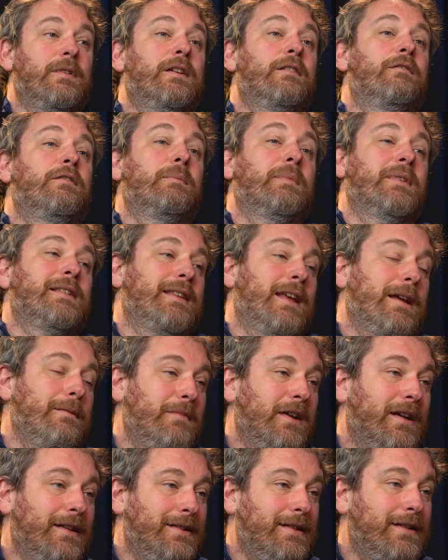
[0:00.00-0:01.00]
from the
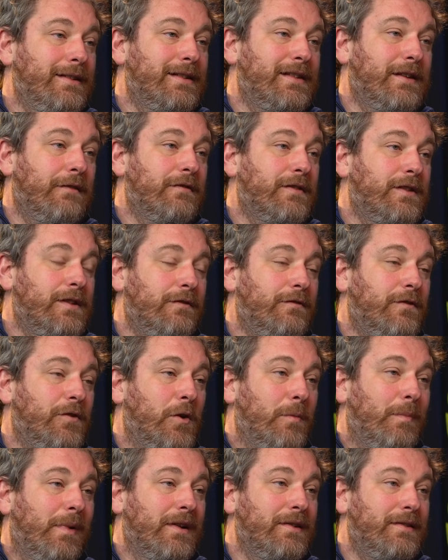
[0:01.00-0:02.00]
same
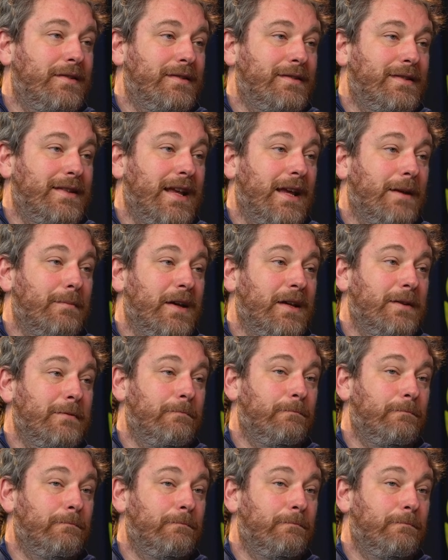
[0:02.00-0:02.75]
1974 batch as the MN.